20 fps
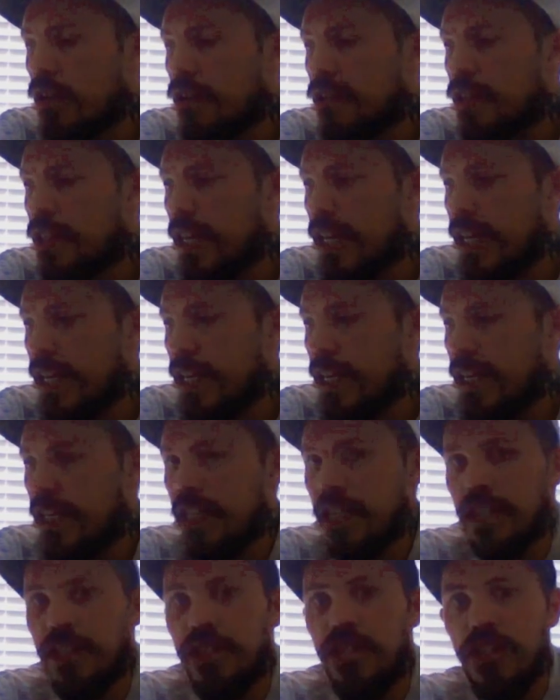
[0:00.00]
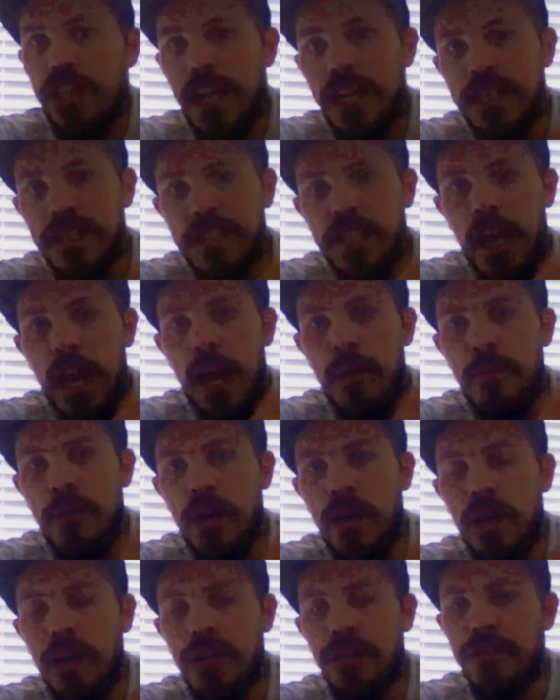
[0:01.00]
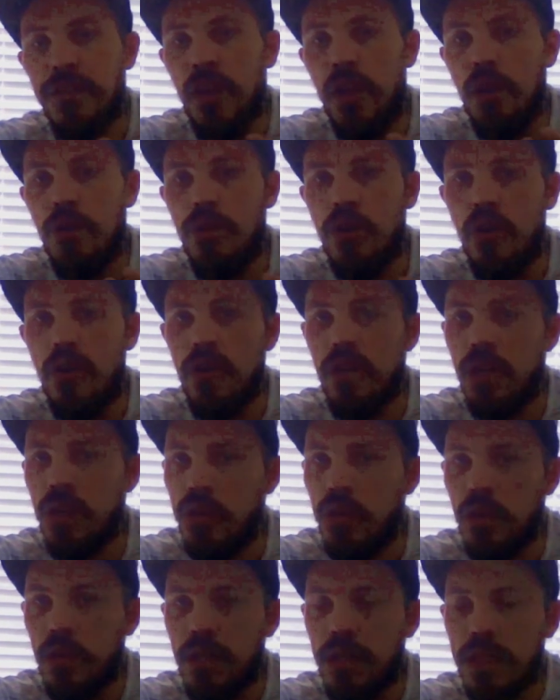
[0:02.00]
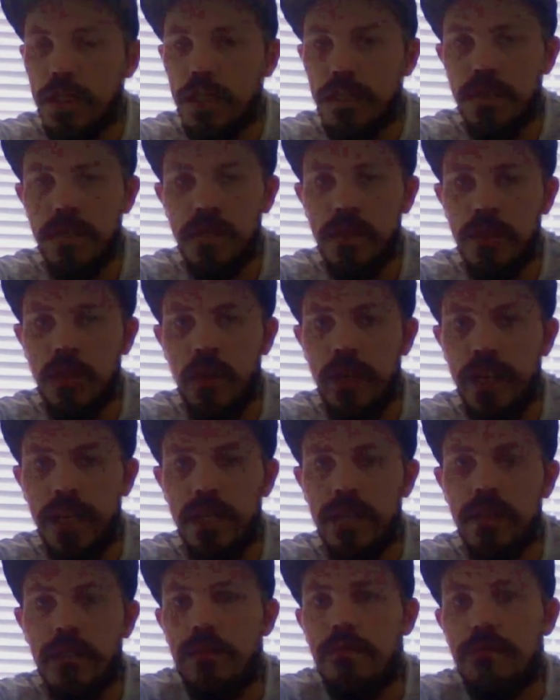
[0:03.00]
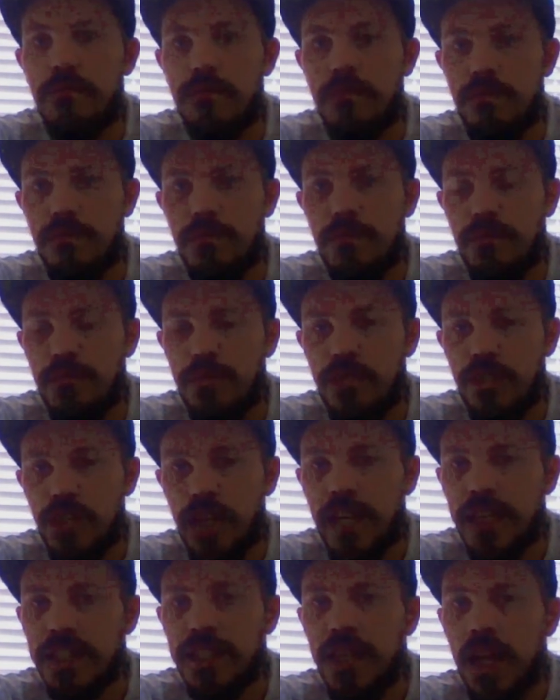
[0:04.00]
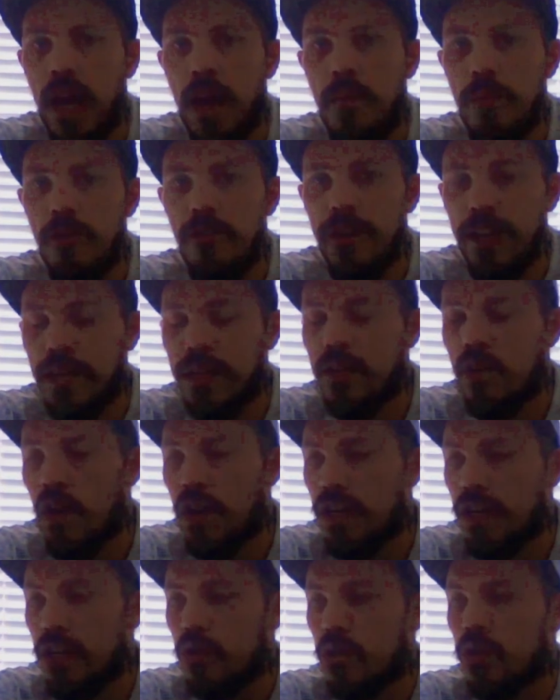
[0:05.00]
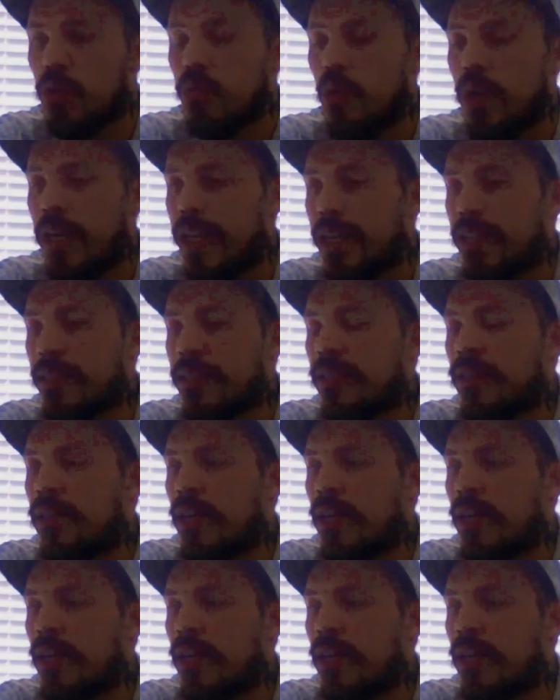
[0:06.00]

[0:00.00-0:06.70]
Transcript: The chest armor no longer looks like chest armor. It kind of looks weird.